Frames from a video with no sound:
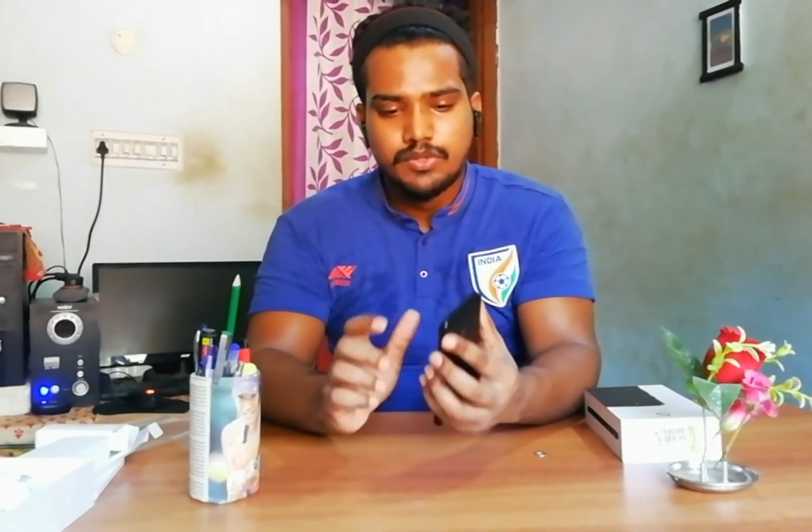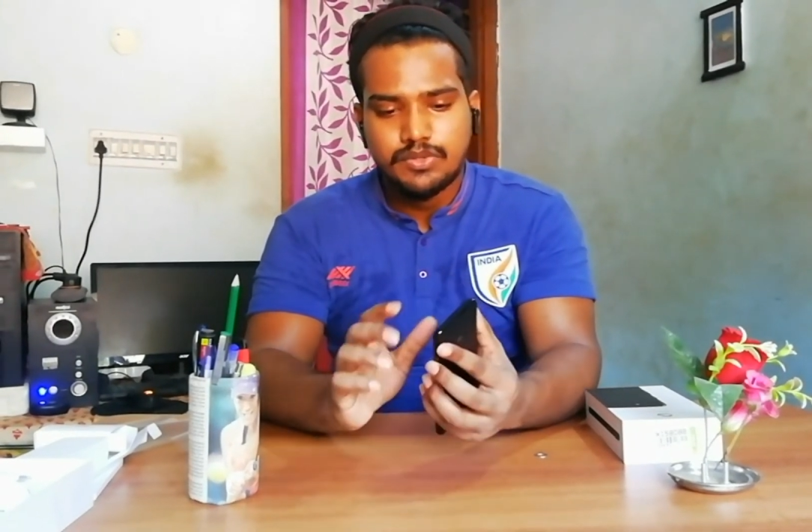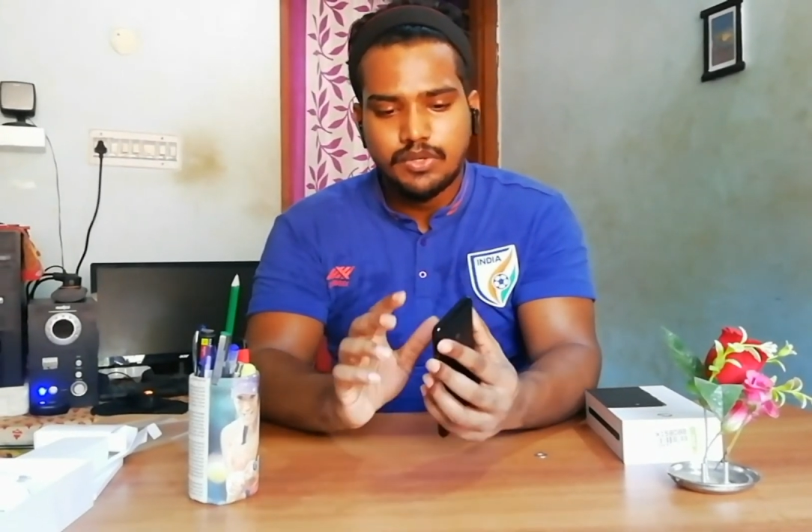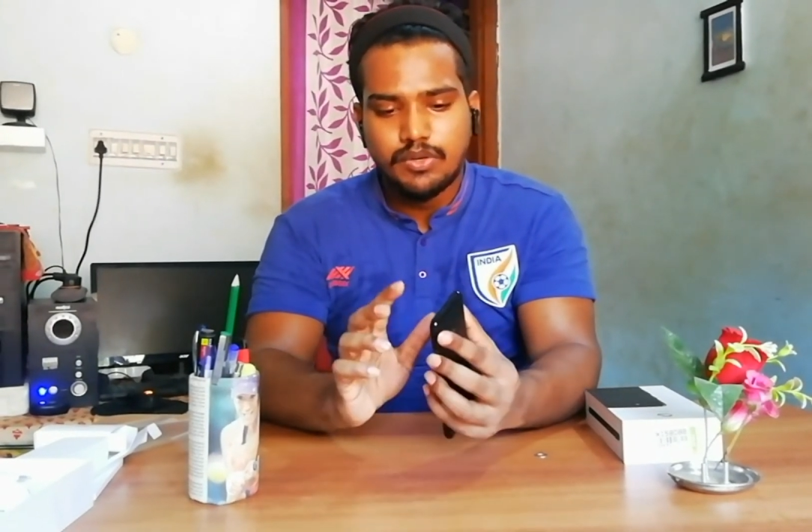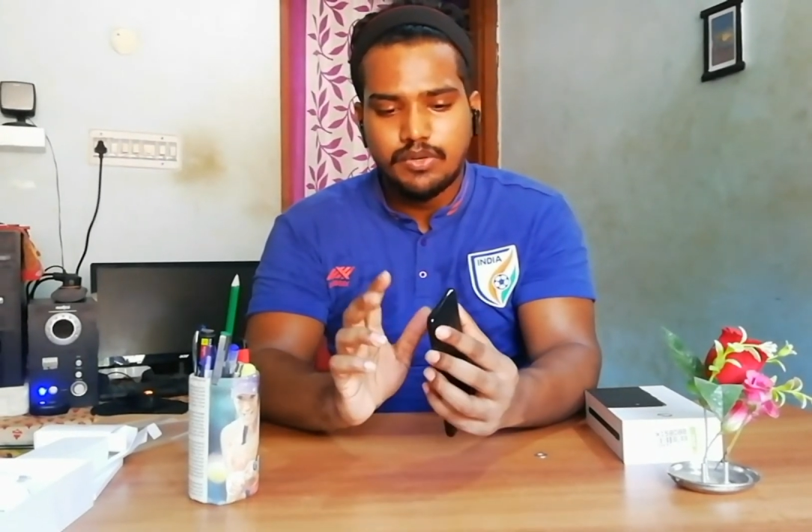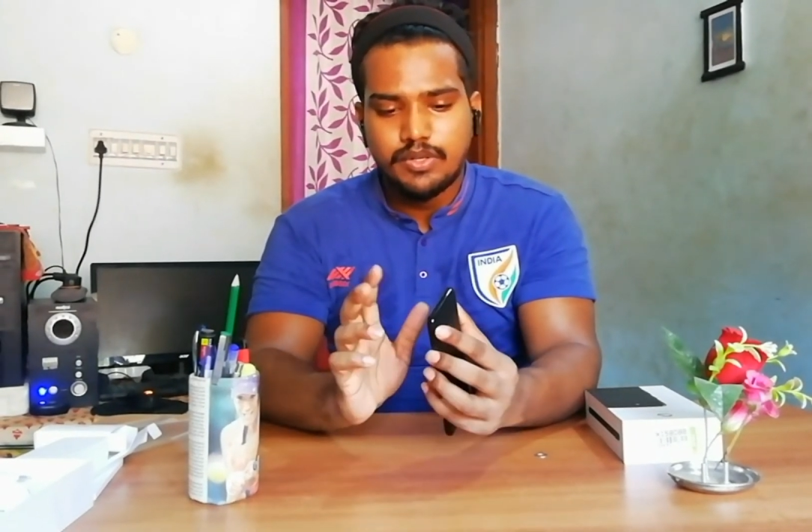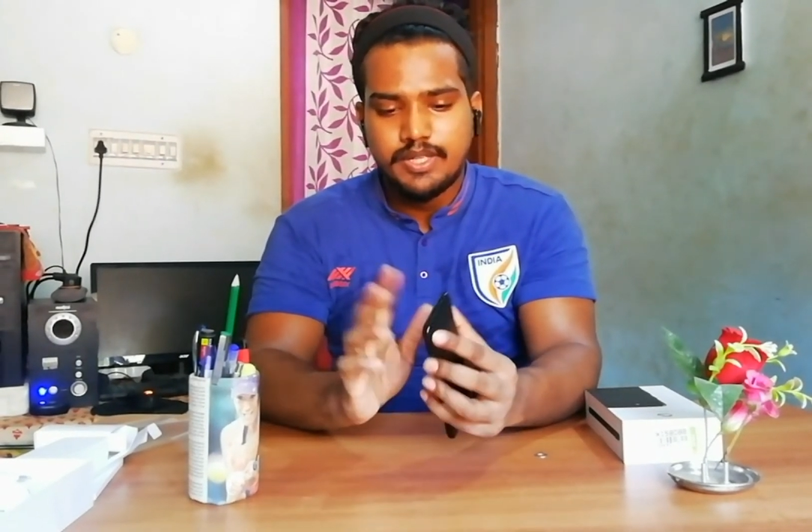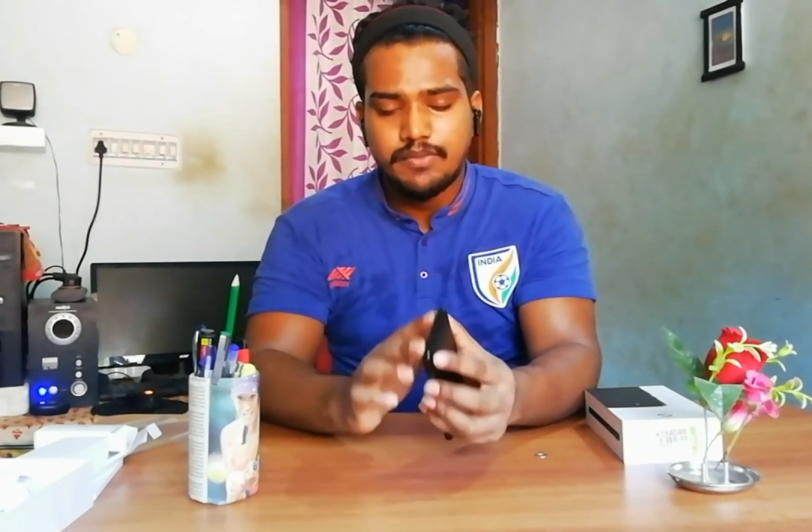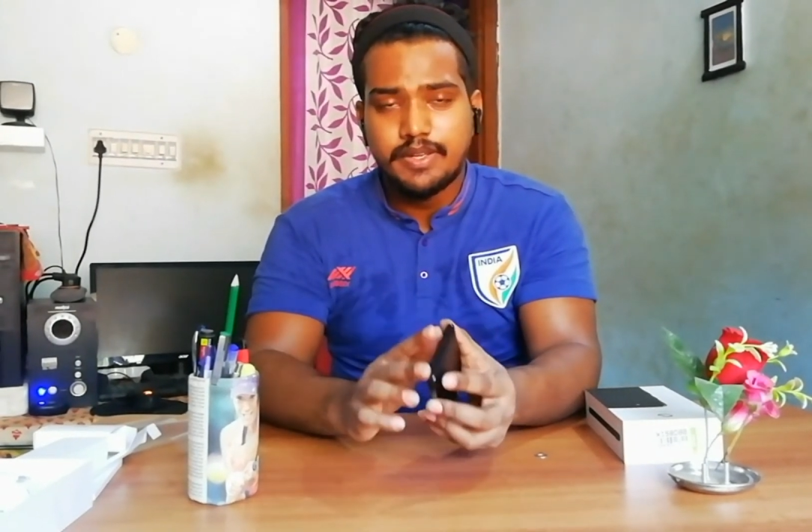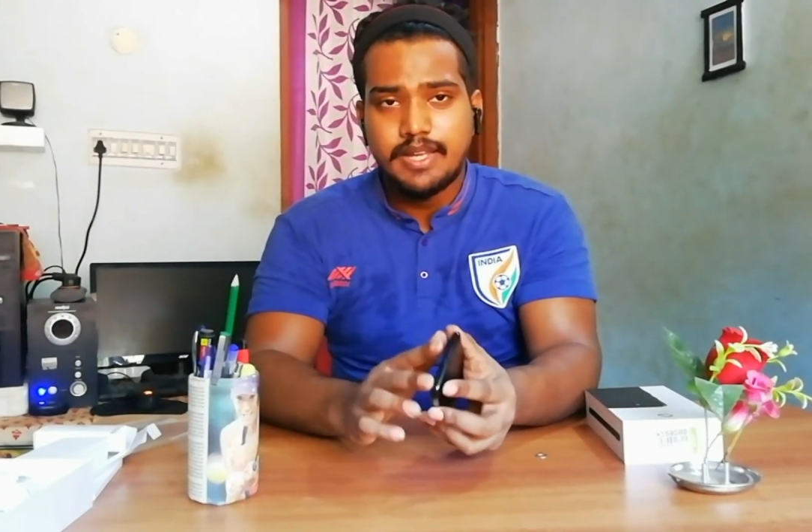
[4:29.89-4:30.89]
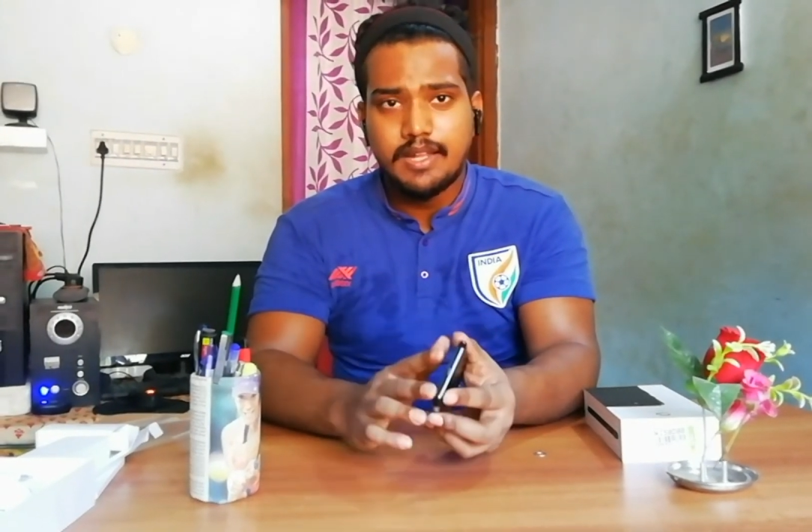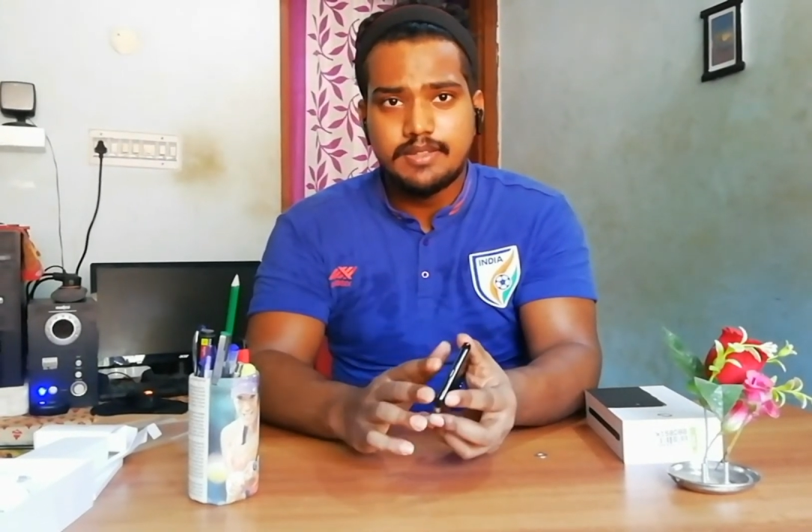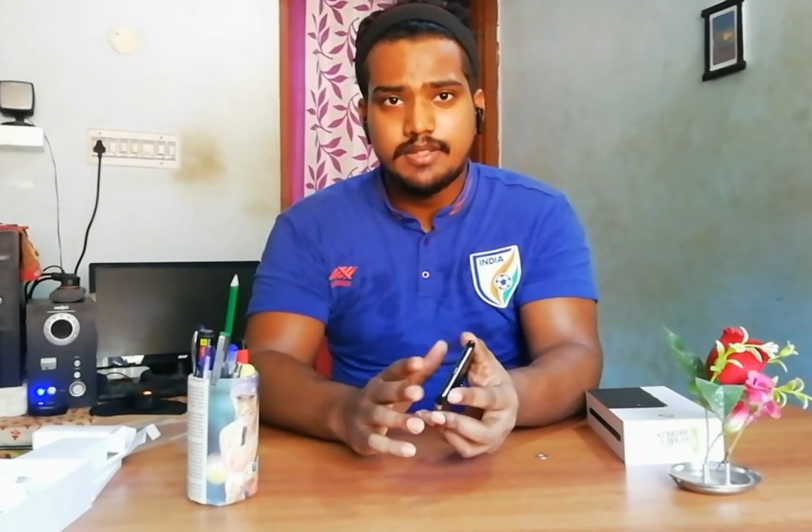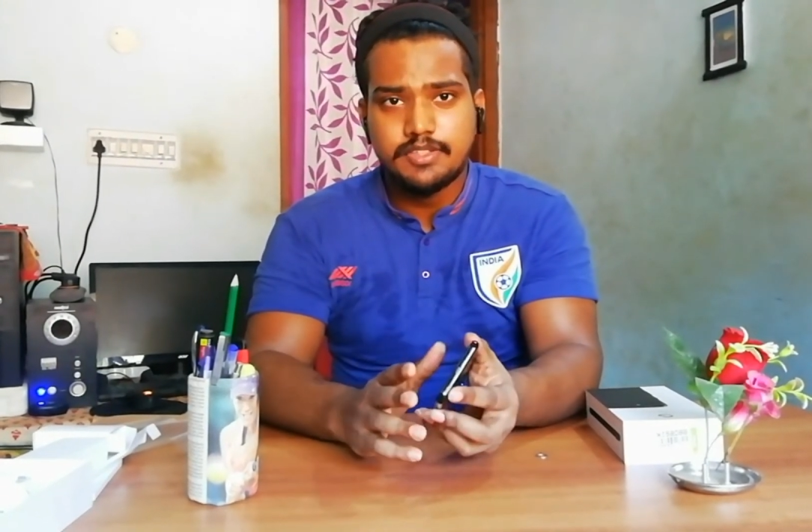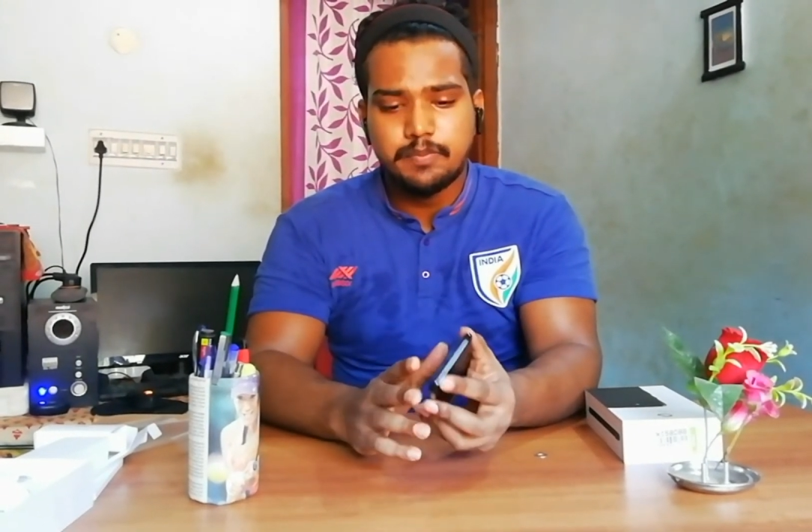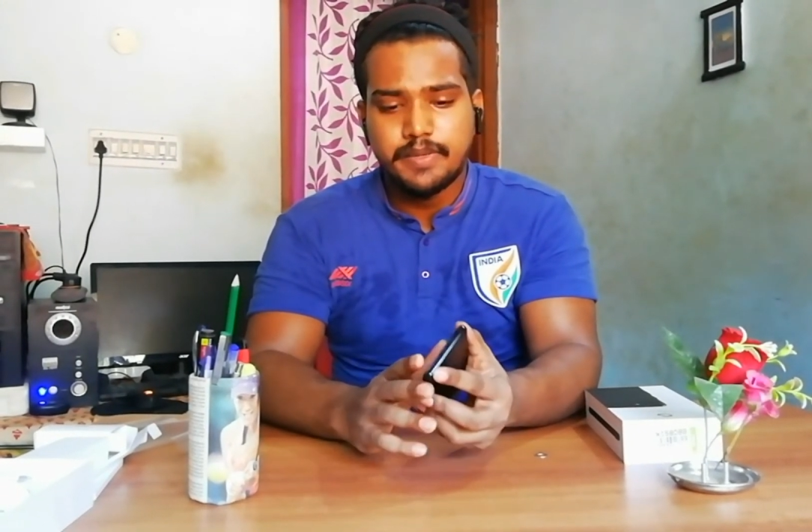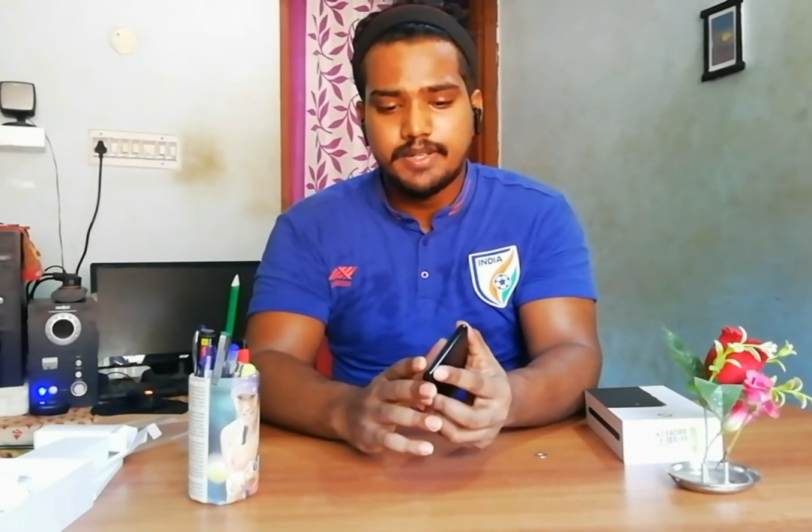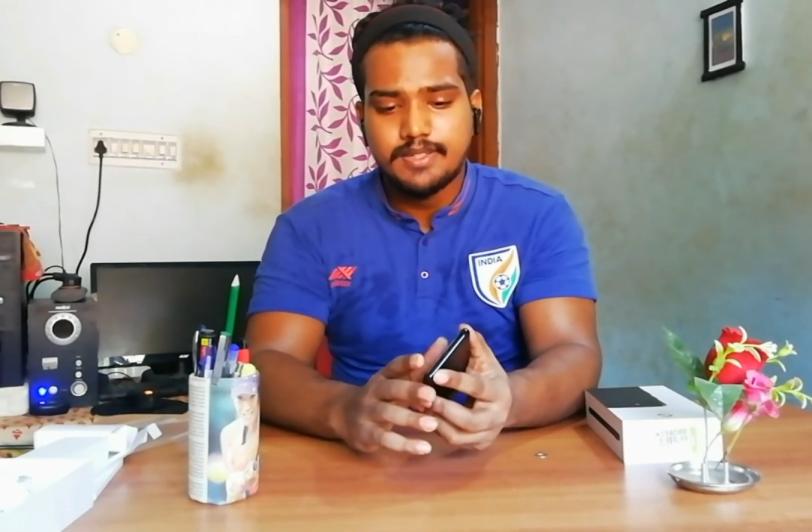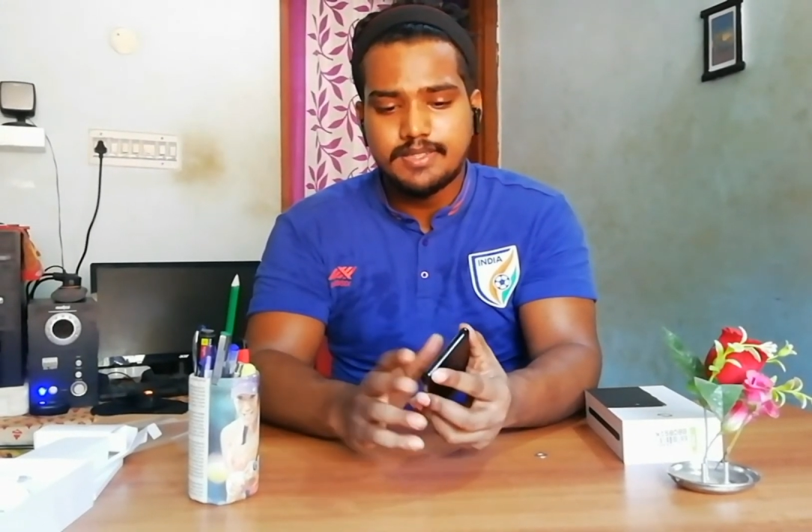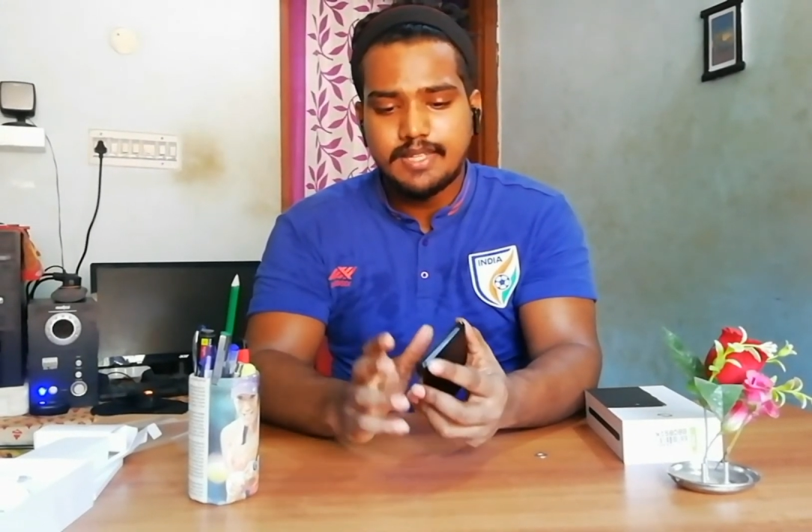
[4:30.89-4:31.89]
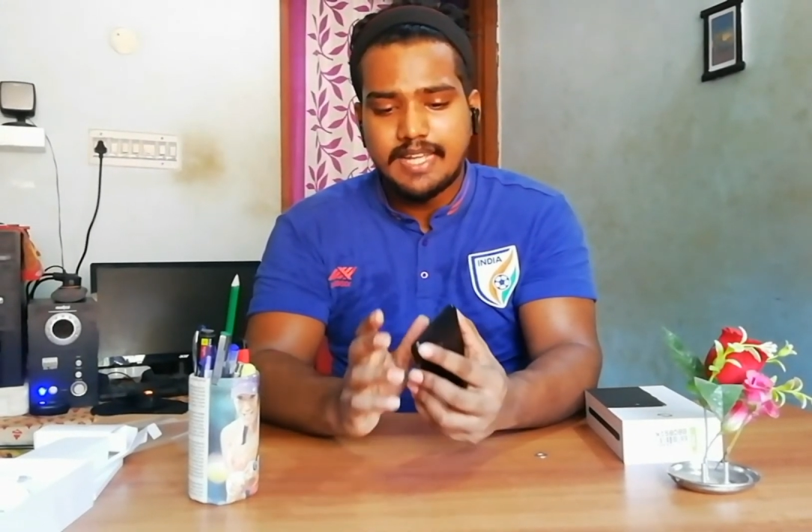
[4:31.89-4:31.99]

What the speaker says: So here we get the speakers